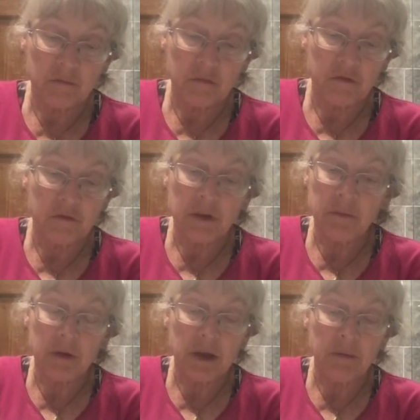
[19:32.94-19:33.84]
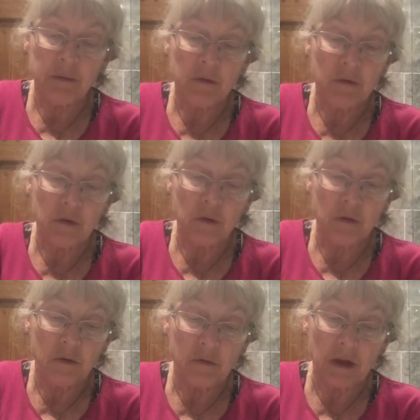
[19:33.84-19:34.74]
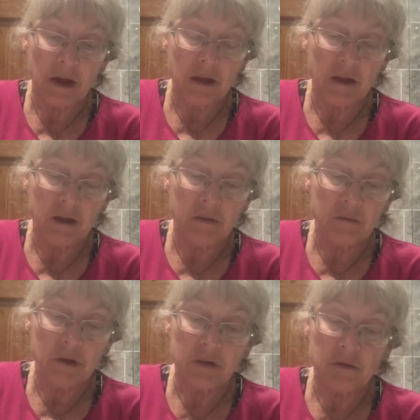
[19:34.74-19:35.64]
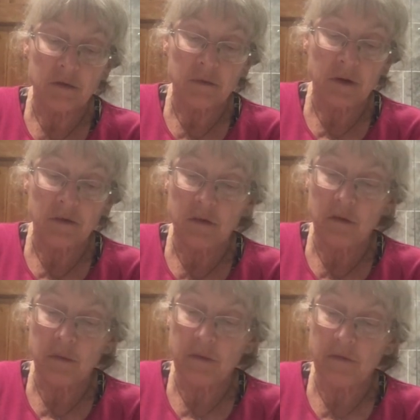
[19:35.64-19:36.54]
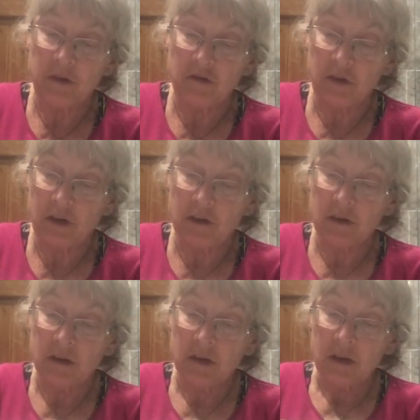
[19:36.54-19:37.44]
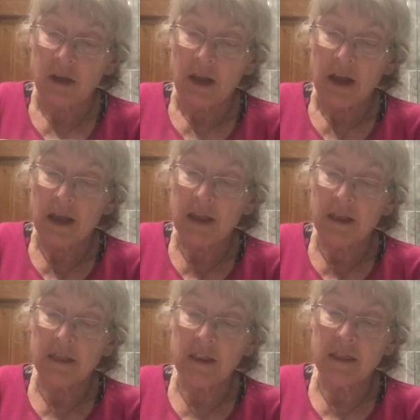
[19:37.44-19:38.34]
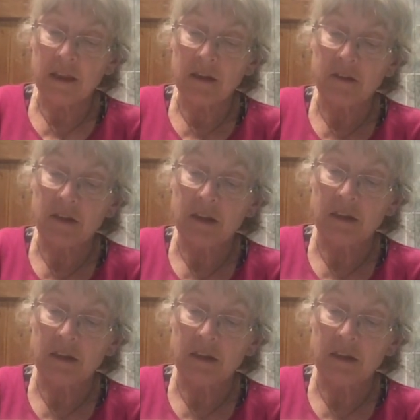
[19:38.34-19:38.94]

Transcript: 3 people or one-to-one supervision. And then they said